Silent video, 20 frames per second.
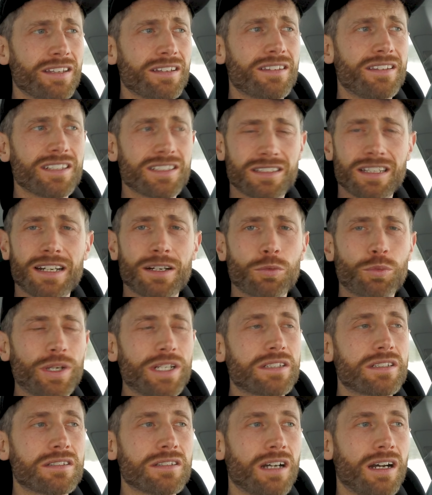the studded
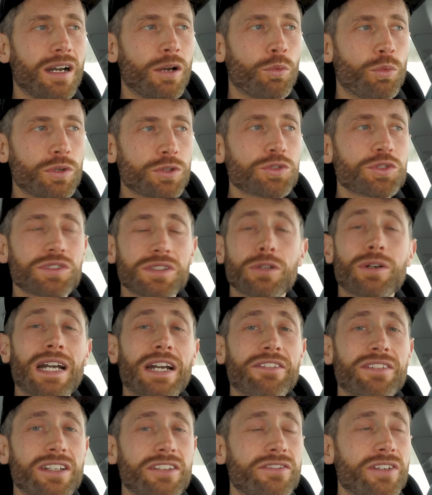winter tyre will still
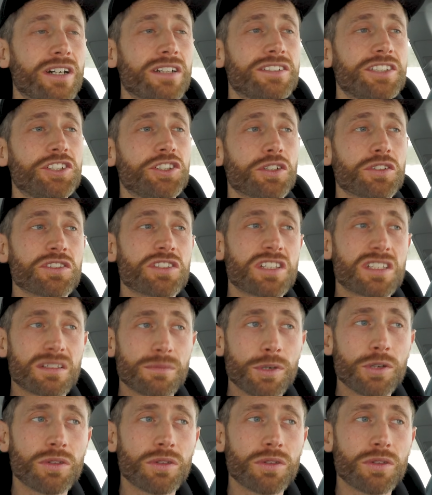have an advantage on smooth